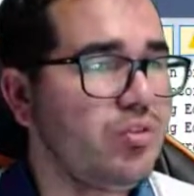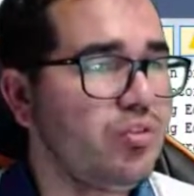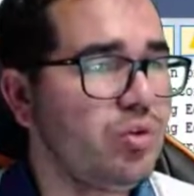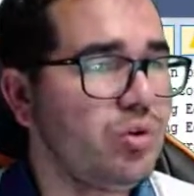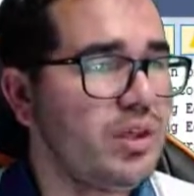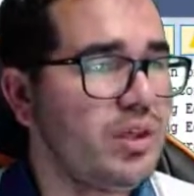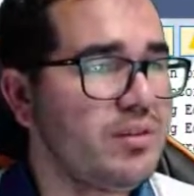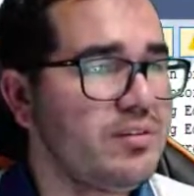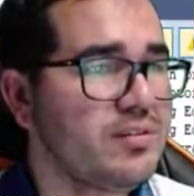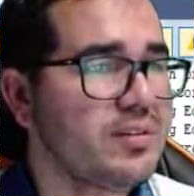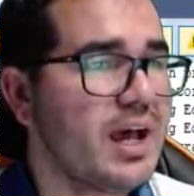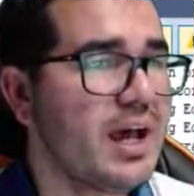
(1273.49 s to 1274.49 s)
to the
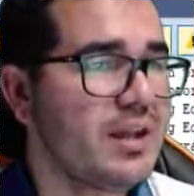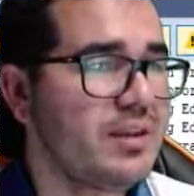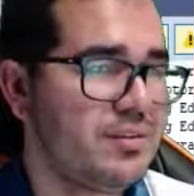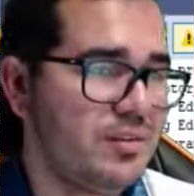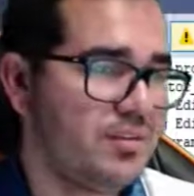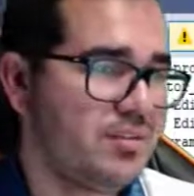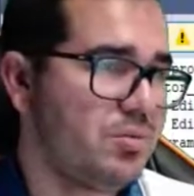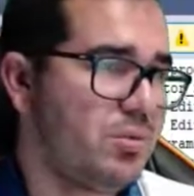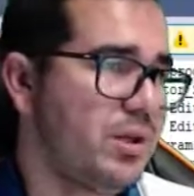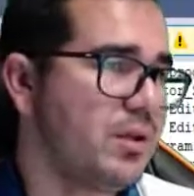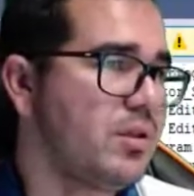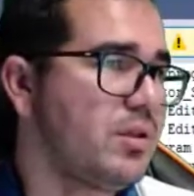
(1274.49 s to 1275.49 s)
status string.